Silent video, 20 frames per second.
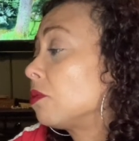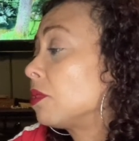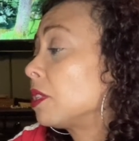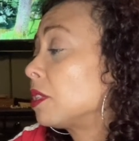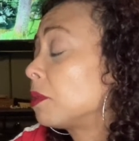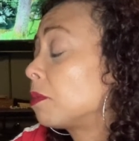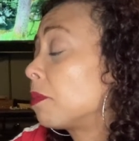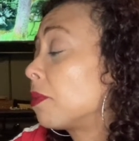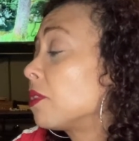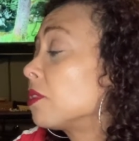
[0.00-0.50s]

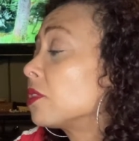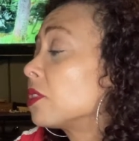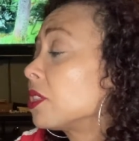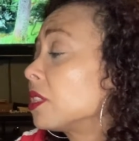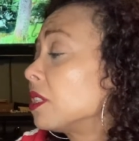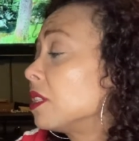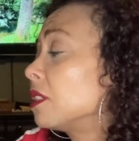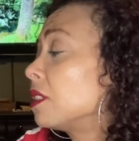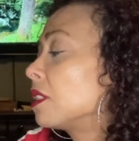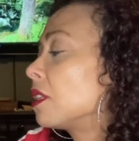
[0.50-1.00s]
This
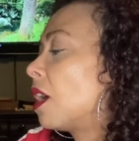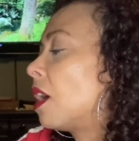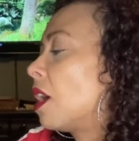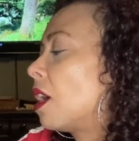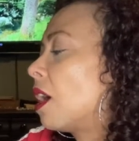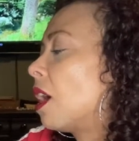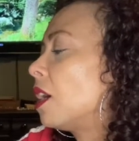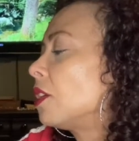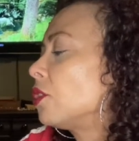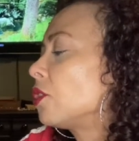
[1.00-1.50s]
person is
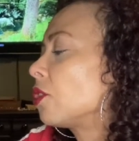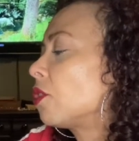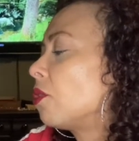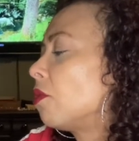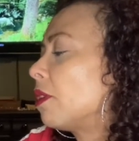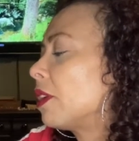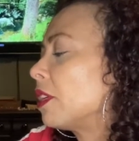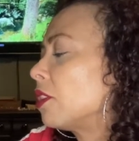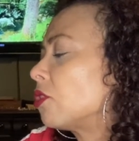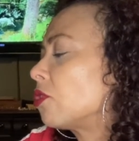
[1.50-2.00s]
uh,
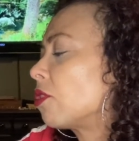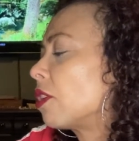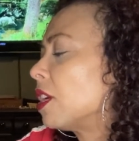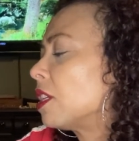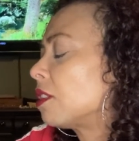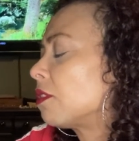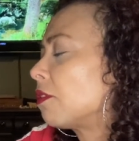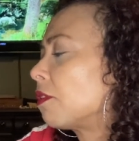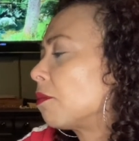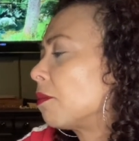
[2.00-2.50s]
undergoing a
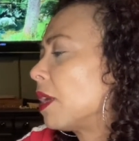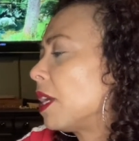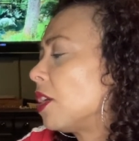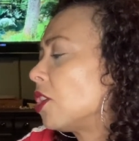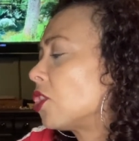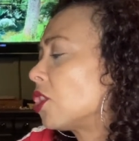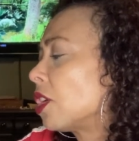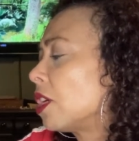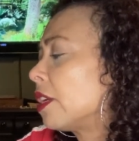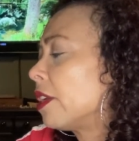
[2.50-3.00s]

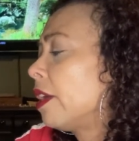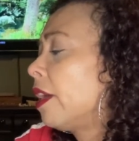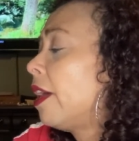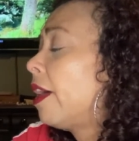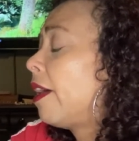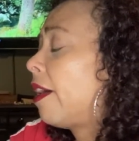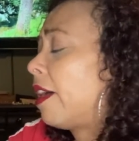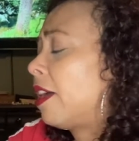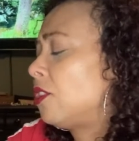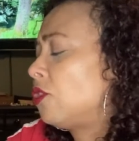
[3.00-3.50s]
transformation,
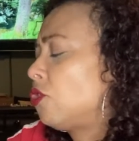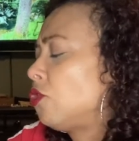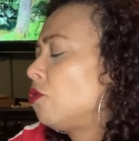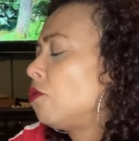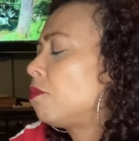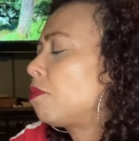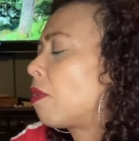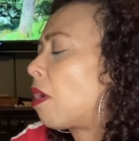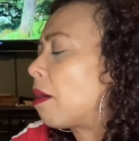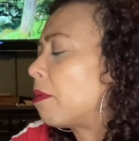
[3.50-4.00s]
and you
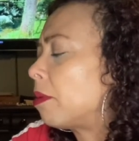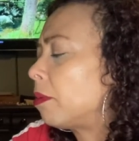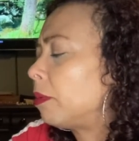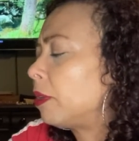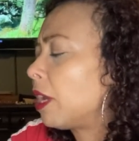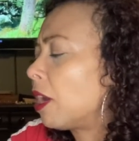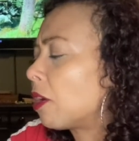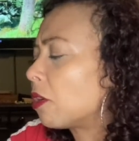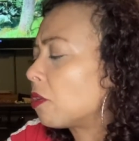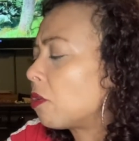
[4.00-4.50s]

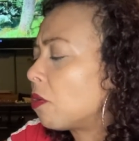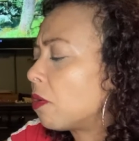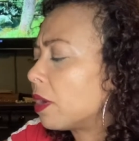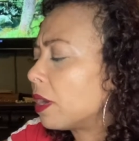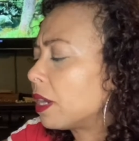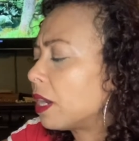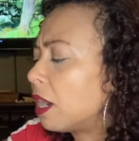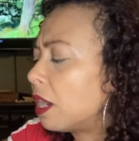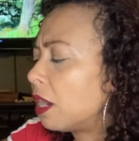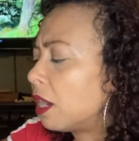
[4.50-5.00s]
probably are
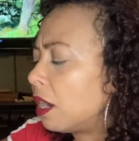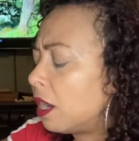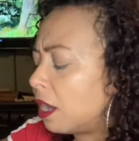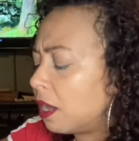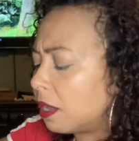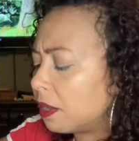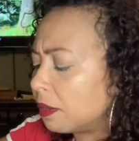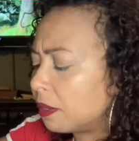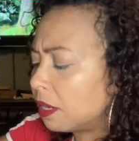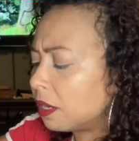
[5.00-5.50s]
going
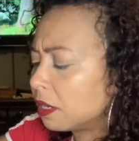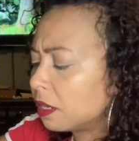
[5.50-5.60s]
uh,